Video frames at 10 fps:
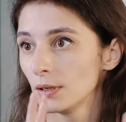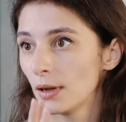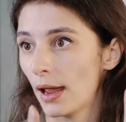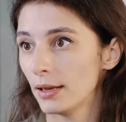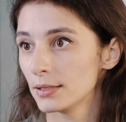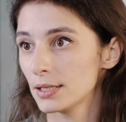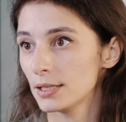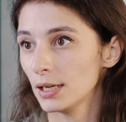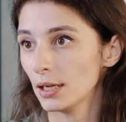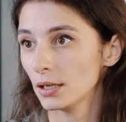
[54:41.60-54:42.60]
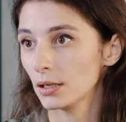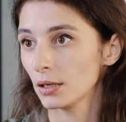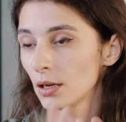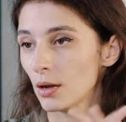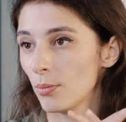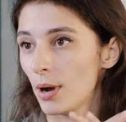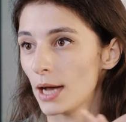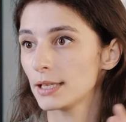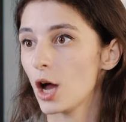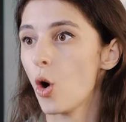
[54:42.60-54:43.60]
entity,
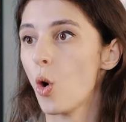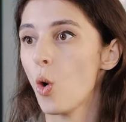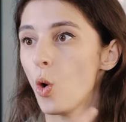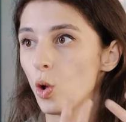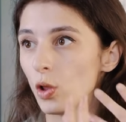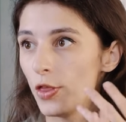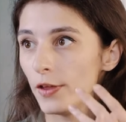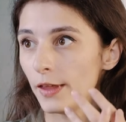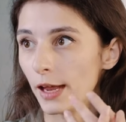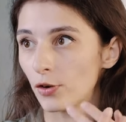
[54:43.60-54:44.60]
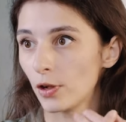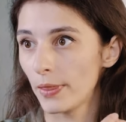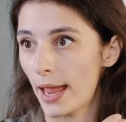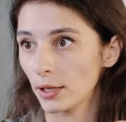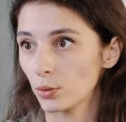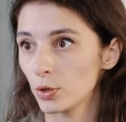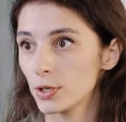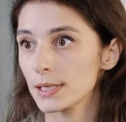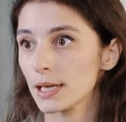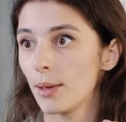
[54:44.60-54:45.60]
but all the neural
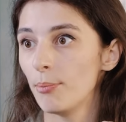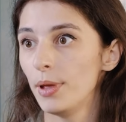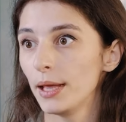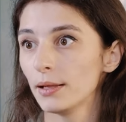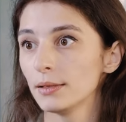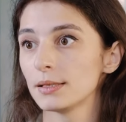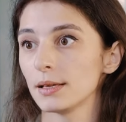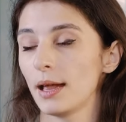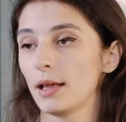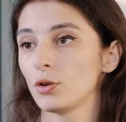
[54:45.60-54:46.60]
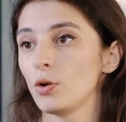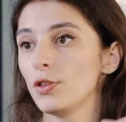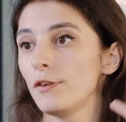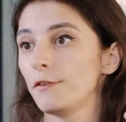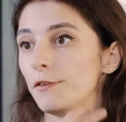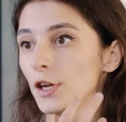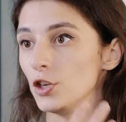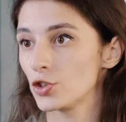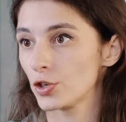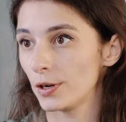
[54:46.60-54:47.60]
networks are built and all the
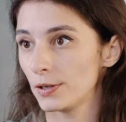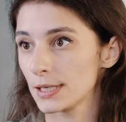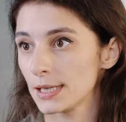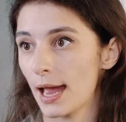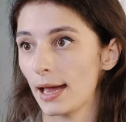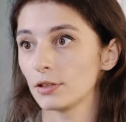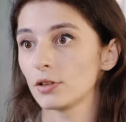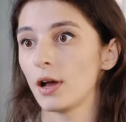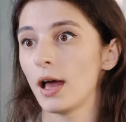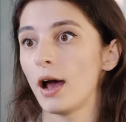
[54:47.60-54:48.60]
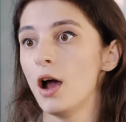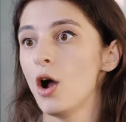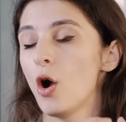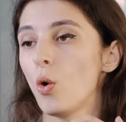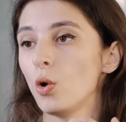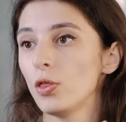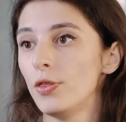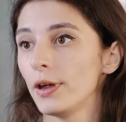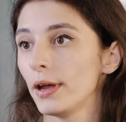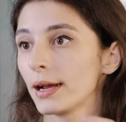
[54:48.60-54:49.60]
feature set, uh, all
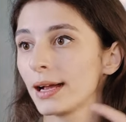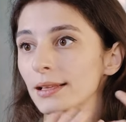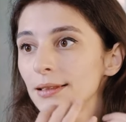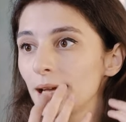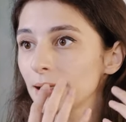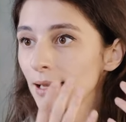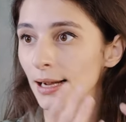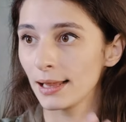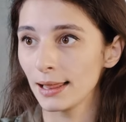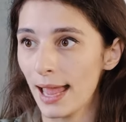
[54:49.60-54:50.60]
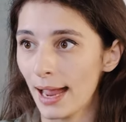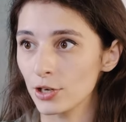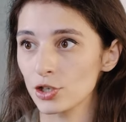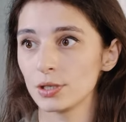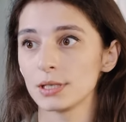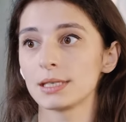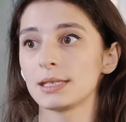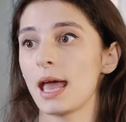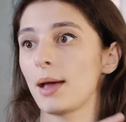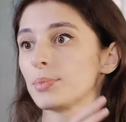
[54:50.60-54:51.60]
the co data collection
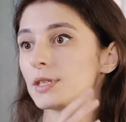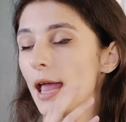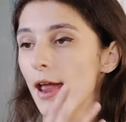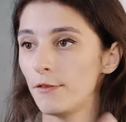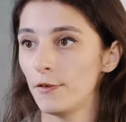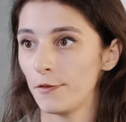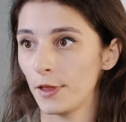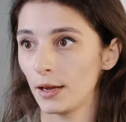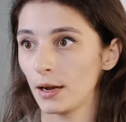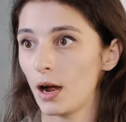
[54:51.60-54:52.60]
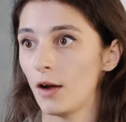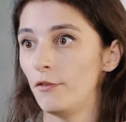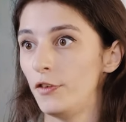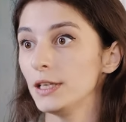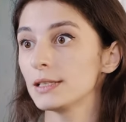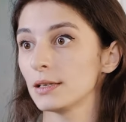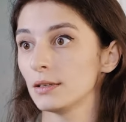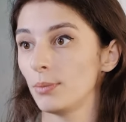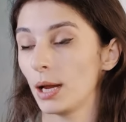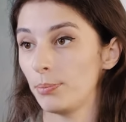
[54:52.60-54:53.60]
steps, everything are
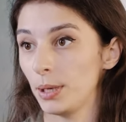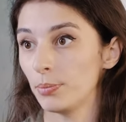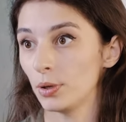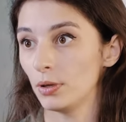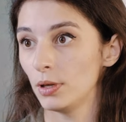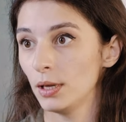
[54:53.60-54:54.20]
written by people.